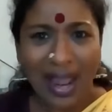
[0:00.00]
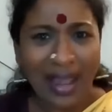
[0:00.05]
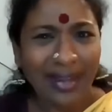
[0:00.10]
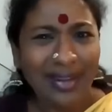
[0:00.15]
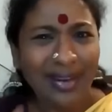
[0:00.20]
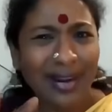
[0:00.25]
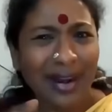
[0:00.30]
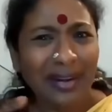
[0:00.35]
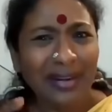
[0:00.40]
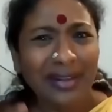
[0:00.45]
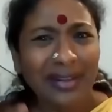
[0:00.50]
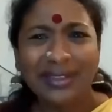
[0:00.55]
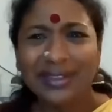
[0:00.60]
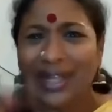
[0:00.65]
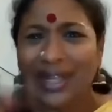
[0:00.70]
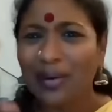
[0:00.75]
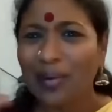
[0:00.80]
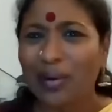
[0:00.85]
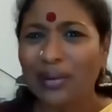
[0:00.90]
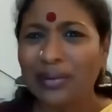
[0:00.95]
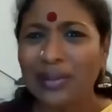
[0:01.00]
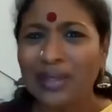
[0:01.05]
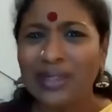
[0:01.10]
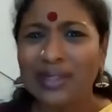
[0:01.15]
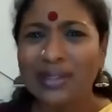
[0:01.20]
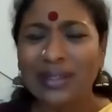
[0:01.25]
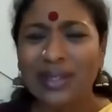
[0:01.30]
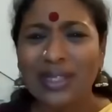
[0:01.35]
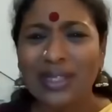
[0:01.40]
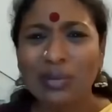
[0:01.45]
I can understand all
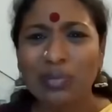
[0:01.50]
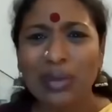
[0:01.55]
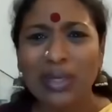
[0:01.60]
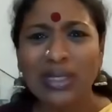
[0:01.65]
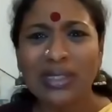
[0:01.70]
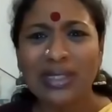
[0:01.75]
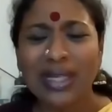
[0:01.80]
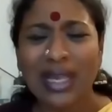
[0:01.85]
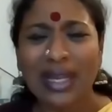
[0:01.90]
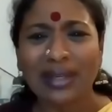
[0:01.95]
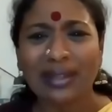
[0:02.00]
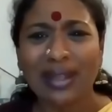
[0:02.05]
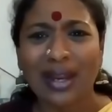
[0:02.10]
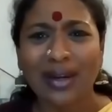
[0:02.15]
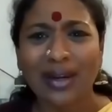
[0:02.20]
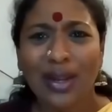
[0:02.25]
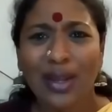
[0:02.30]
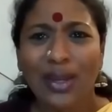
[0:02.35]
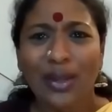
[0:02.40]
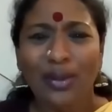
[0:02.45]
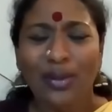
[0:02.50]
these things being said that,